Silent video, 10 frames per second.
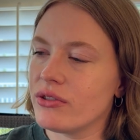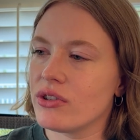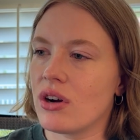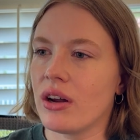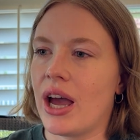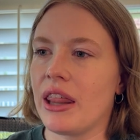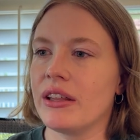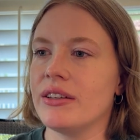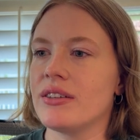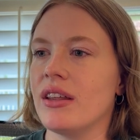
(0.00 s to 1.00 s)
strong
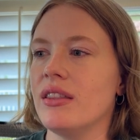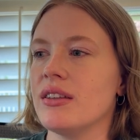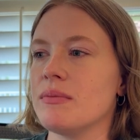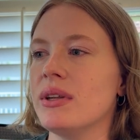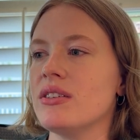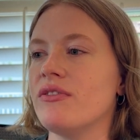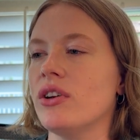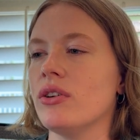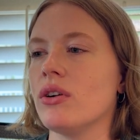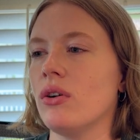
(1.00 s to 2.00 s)
athletes in this men's
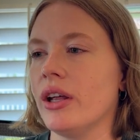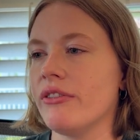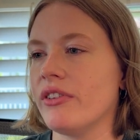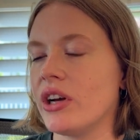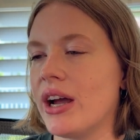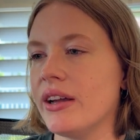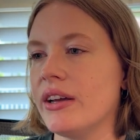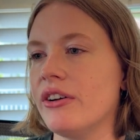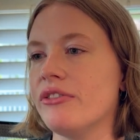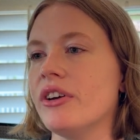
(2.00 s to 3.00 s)
field. Oleg
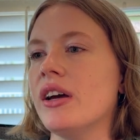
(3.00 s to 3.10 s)
Vernayev.